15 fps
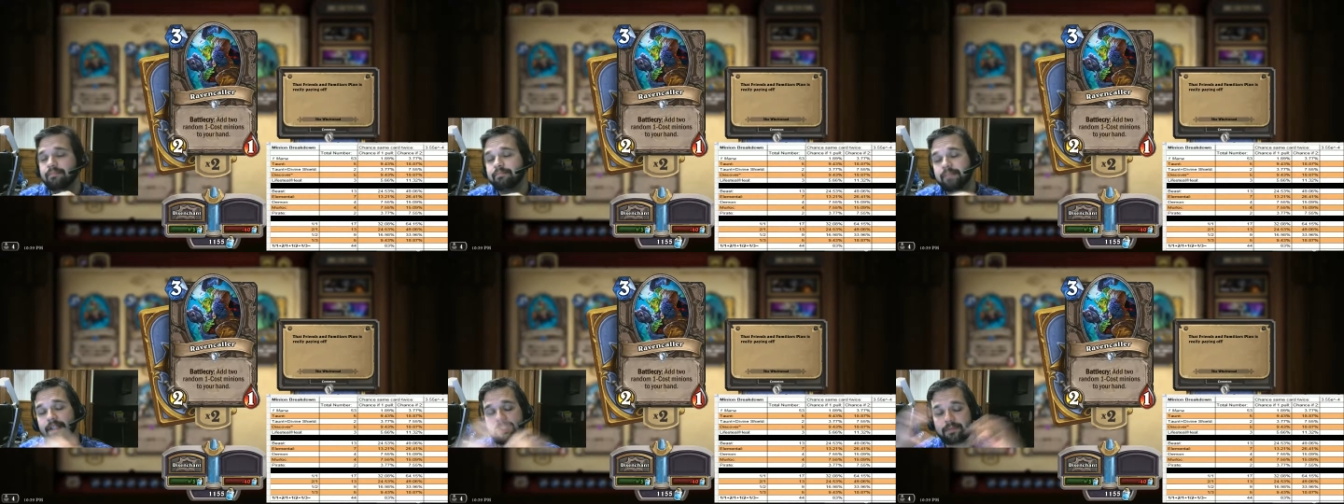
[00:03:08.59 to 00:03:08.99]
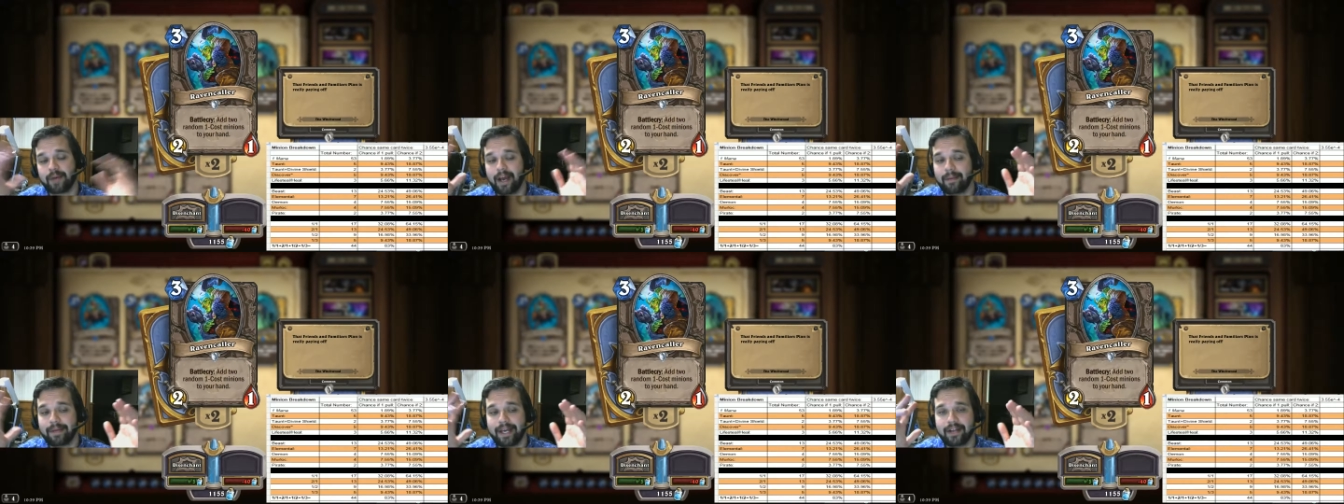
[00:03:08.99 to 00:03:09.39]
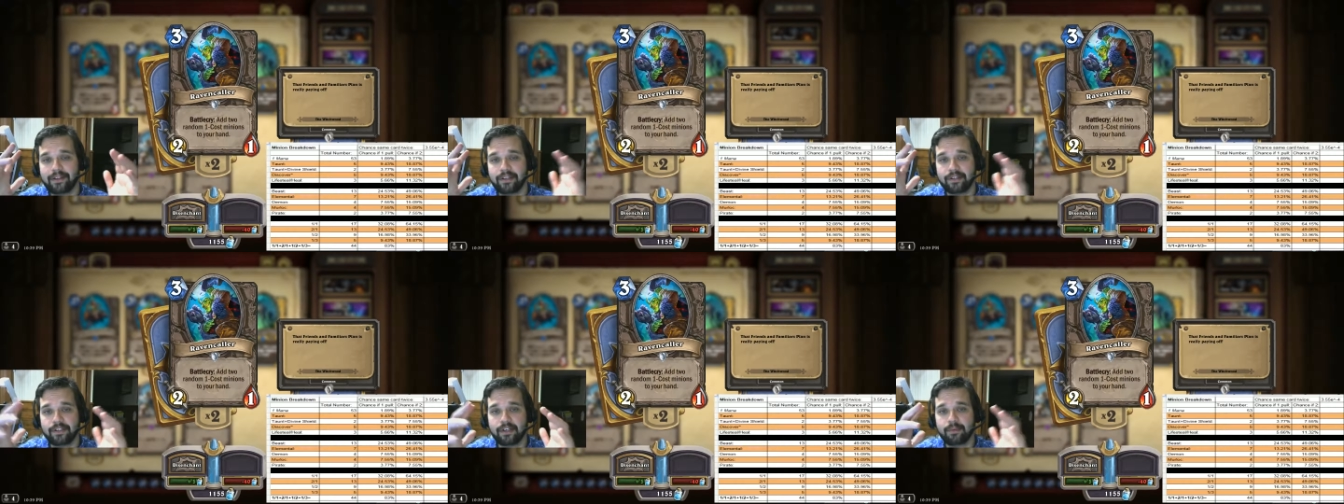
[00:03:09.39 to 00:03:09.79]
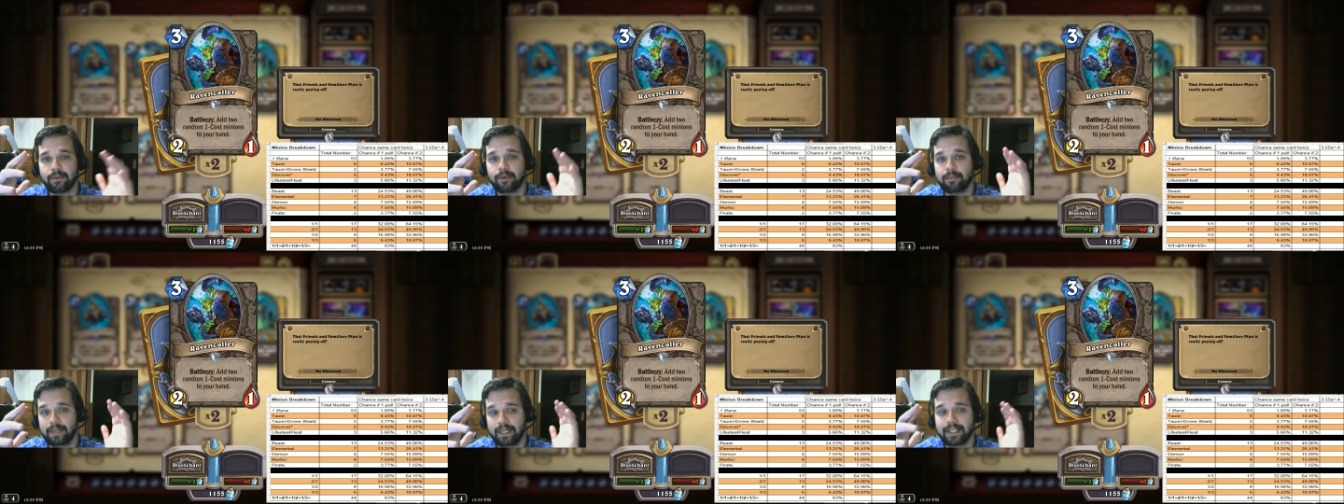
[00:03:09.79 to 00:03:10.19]
It's probably out there somewhere
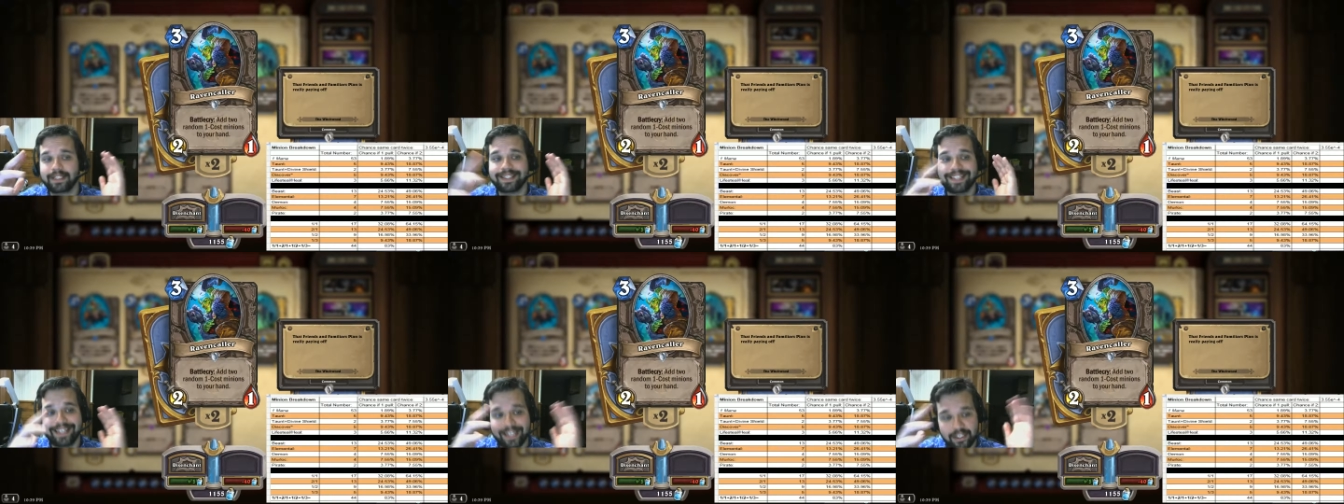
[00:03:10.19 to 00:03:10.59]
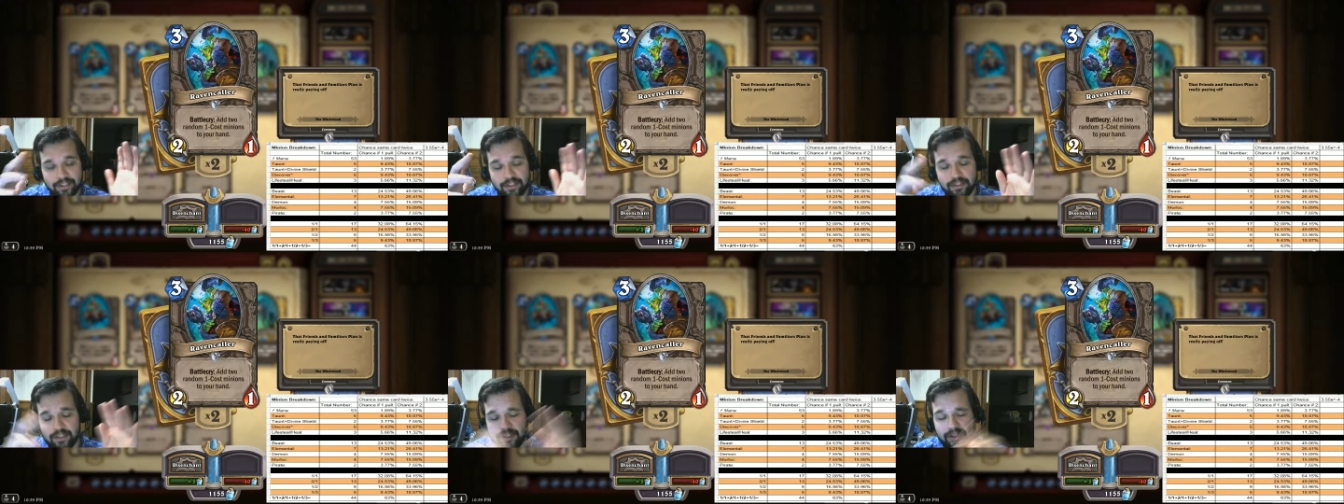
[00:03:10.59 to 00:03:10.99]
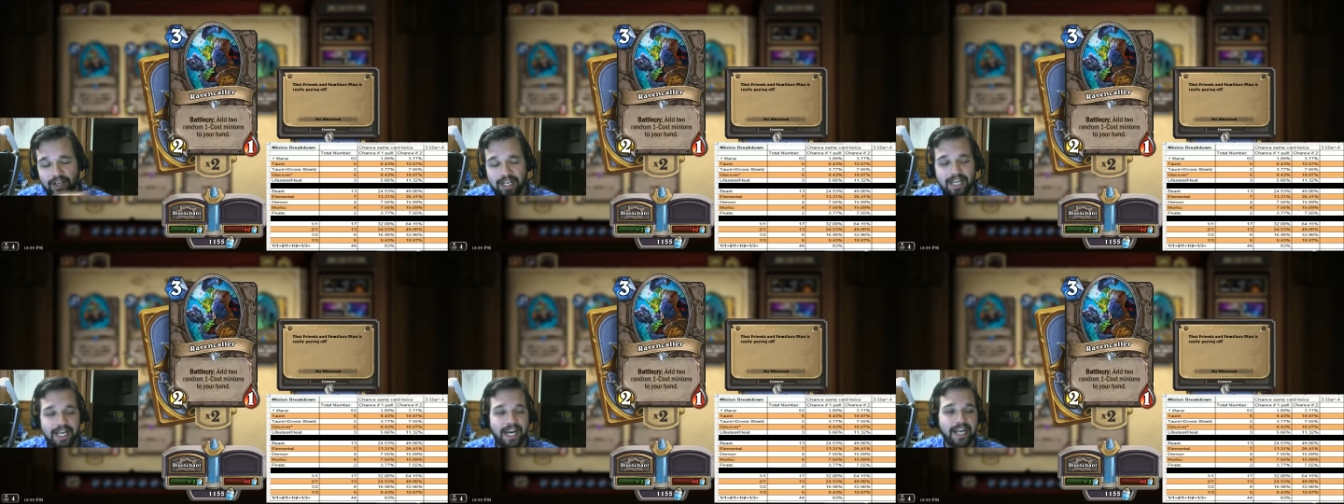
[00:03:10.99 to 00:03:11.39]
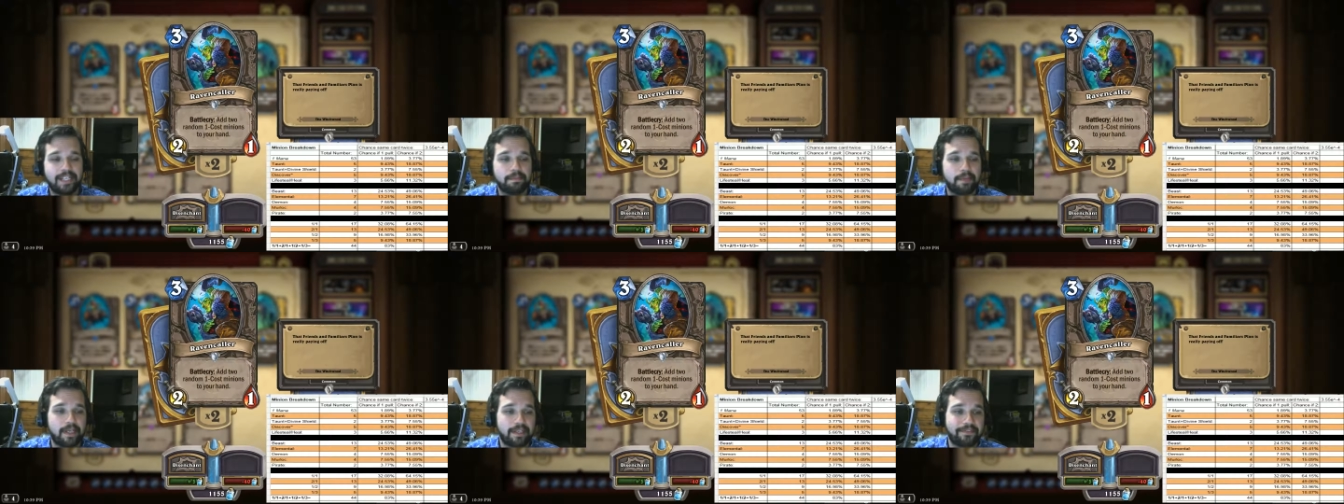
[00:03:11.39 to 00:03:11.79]
because it is true. I
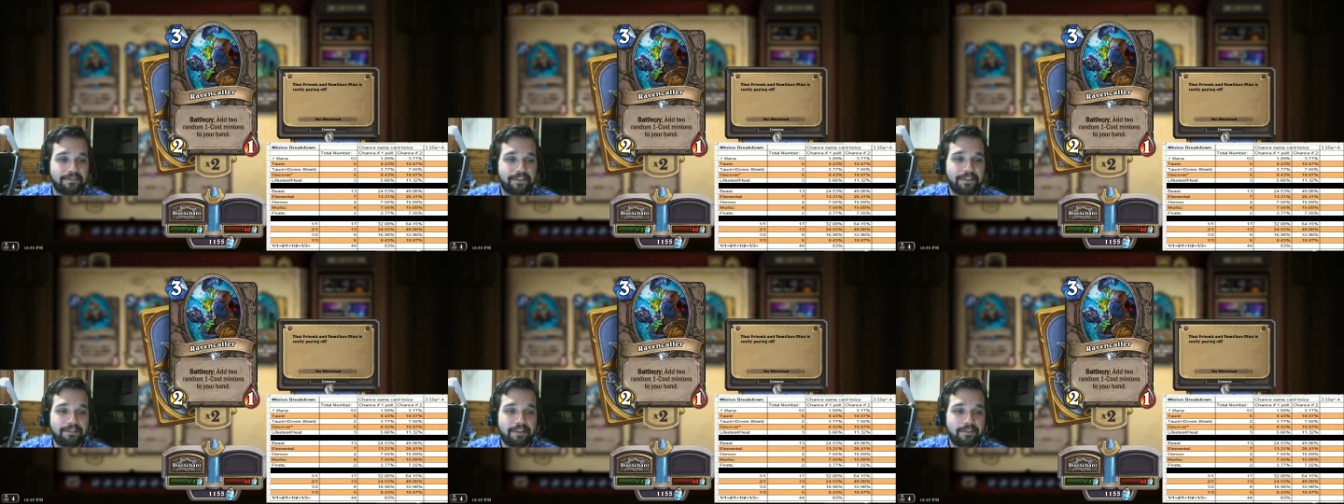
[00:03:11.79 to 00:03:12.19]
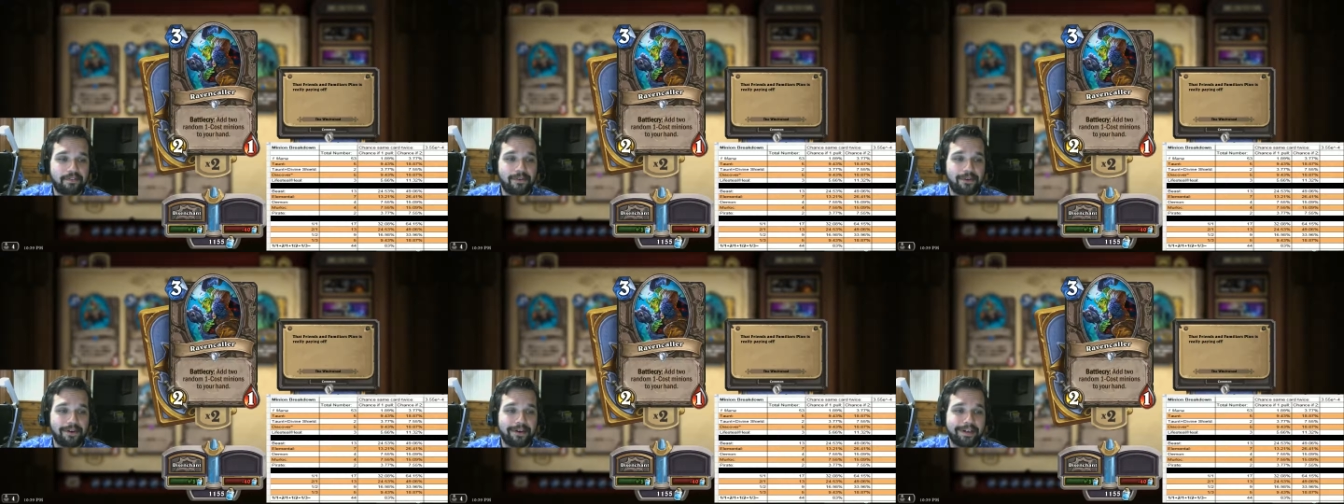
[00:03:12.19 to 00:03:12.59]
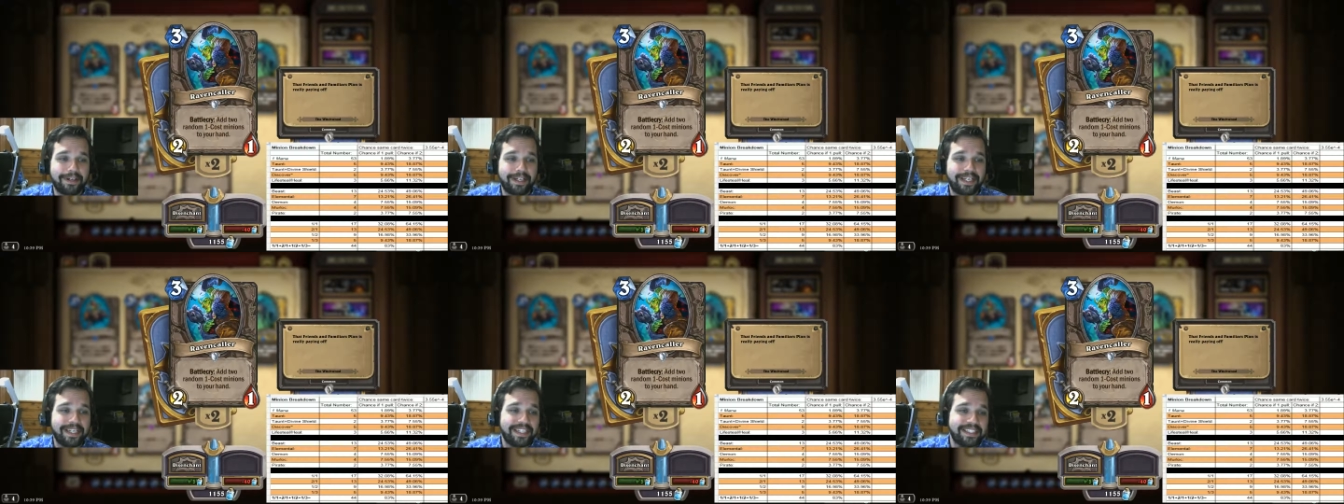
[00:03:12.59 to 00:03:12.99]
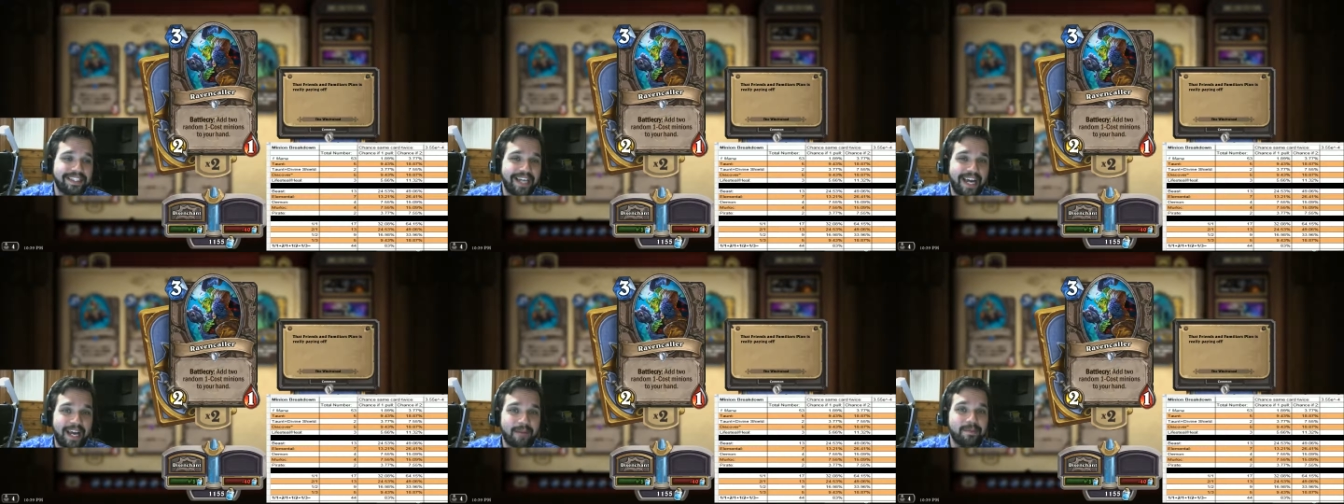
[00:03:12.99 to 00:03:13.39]
spent 54
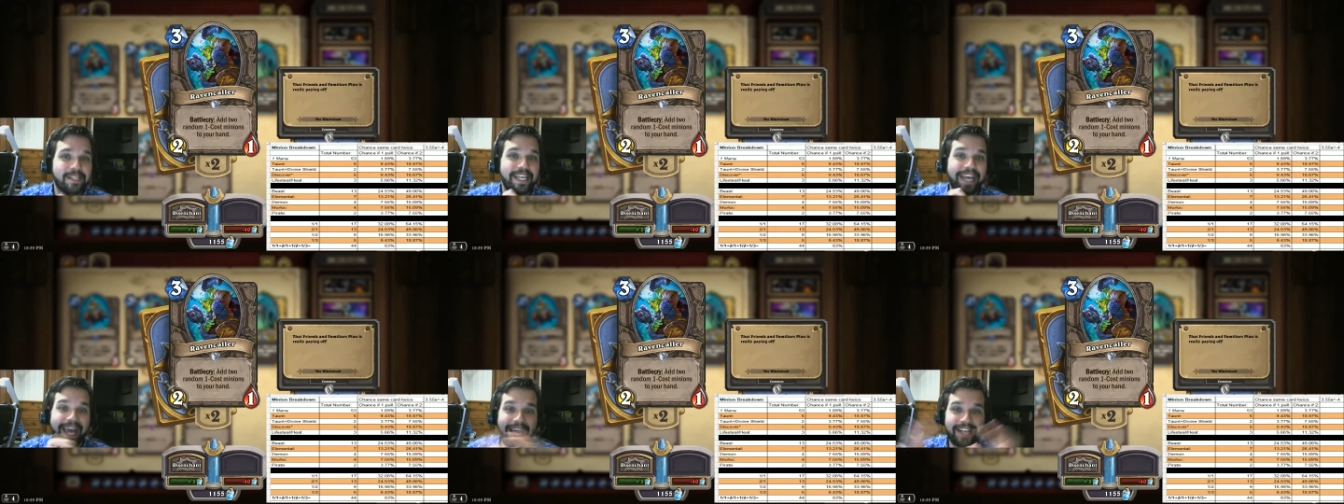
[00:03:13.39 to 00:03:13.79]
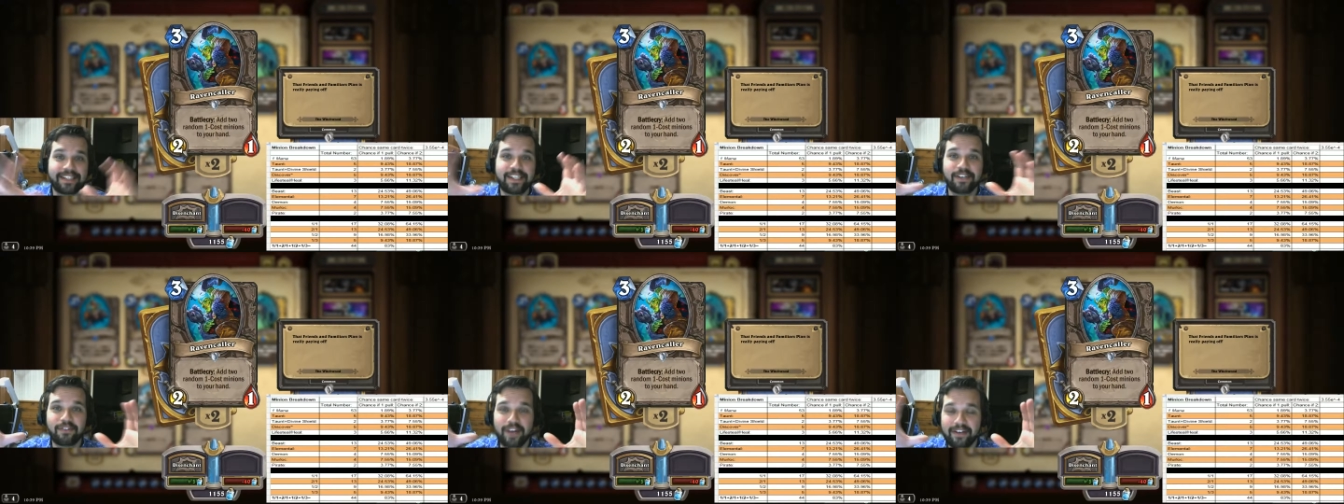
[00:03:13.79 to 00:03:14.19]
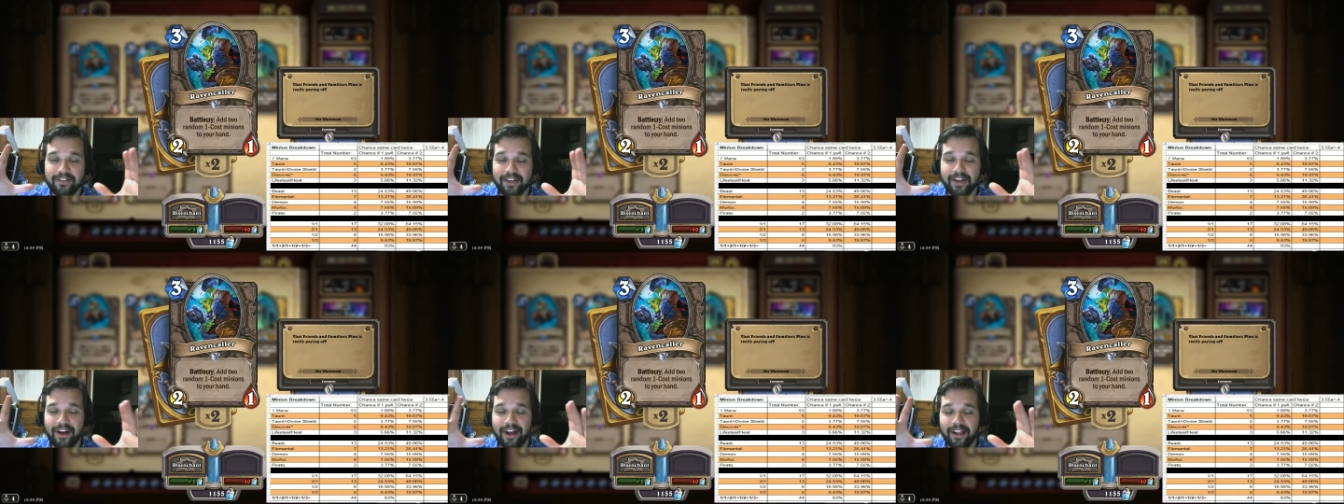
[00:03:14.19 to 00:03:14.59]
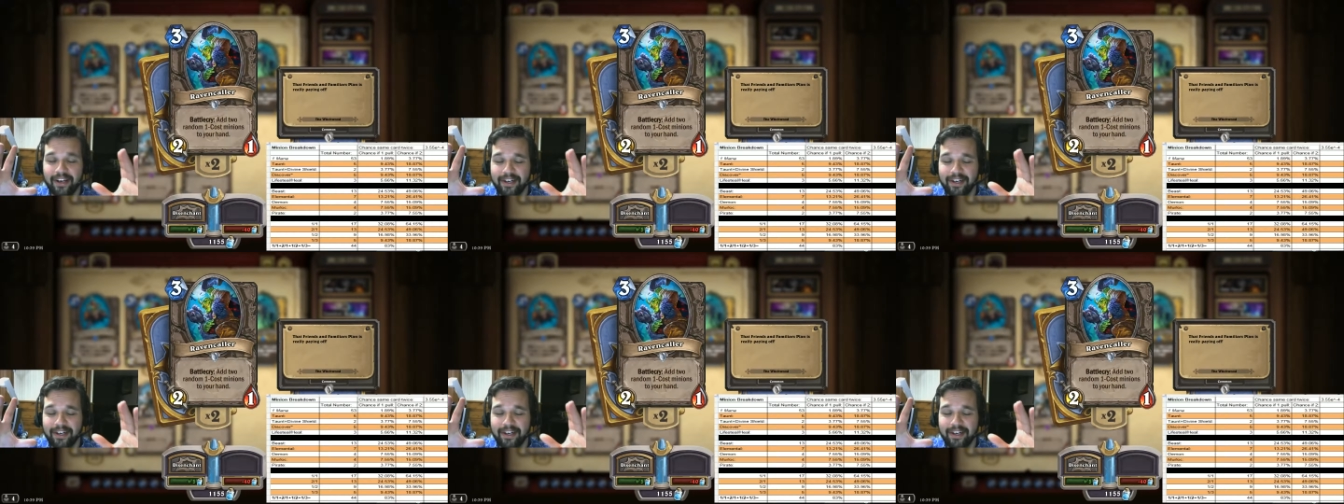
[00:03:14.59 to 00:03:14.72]
times casting Ravencaller,